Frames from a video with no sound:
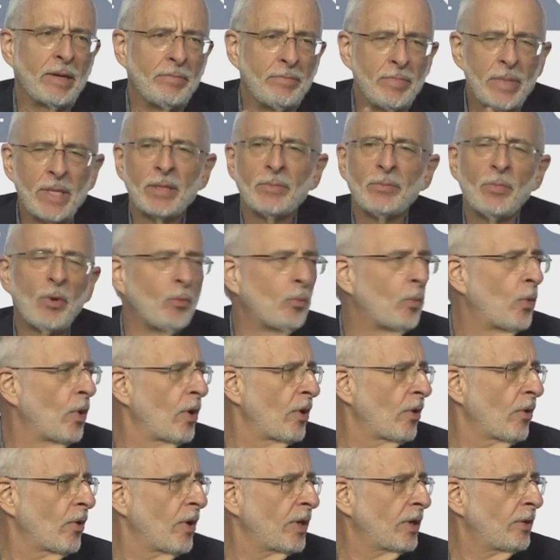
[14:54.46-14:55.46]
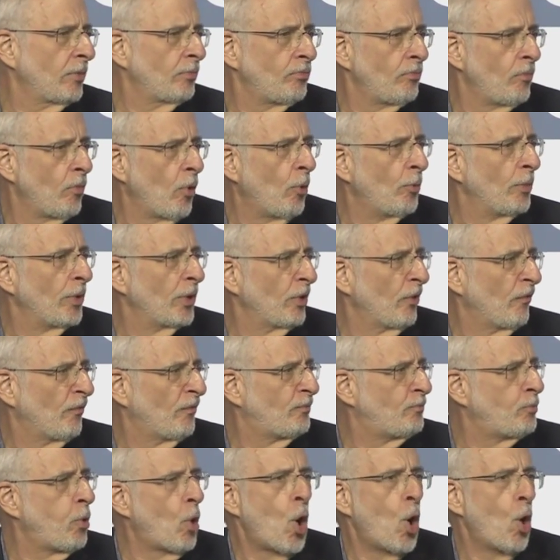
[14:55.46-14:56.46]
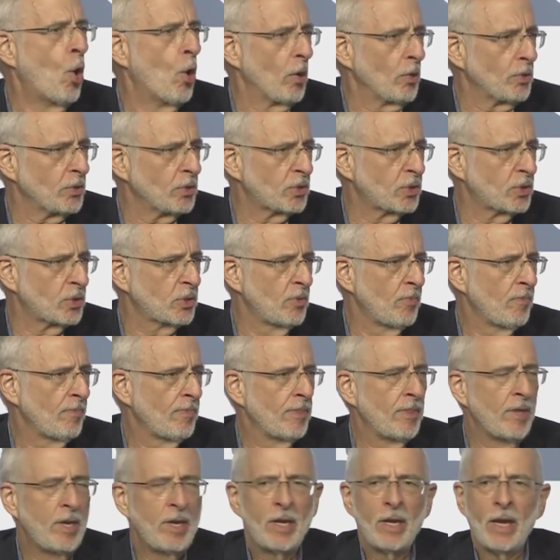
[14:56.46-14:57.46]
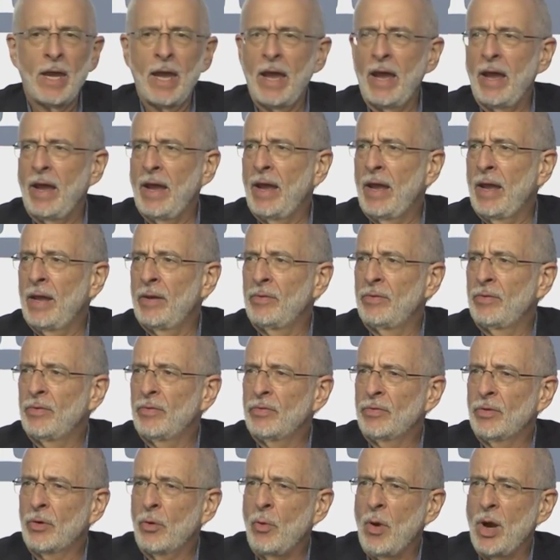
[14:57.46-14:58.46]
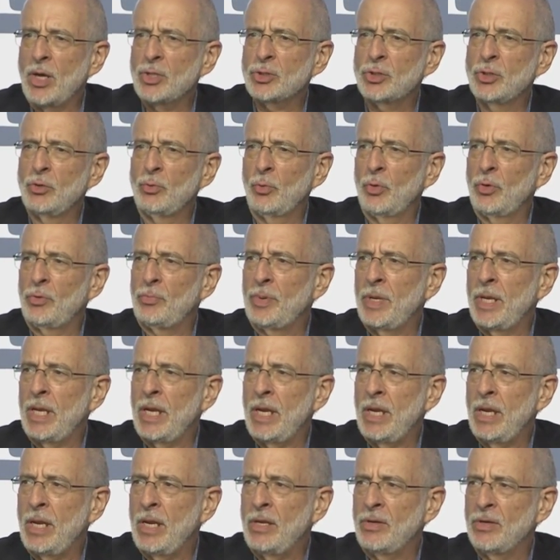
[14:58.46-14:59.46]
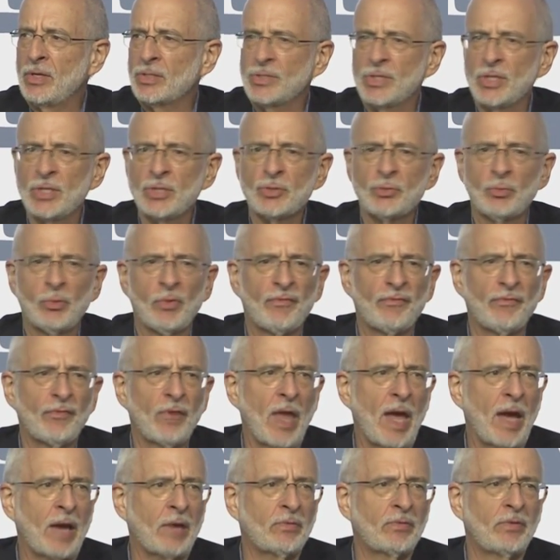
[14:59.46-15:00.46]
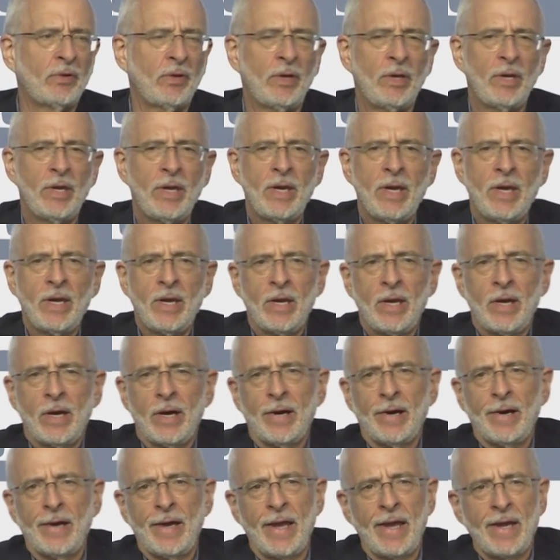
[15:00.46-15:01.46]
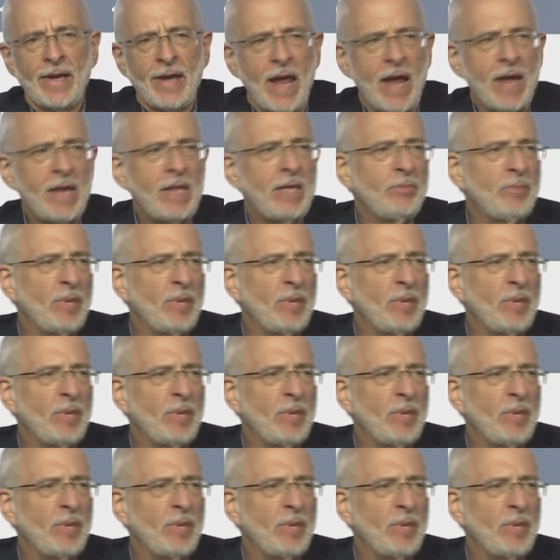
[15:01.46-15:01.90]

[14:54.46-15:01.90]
a minimum, we are at a moment of pause. And the question would be, does this reflect in any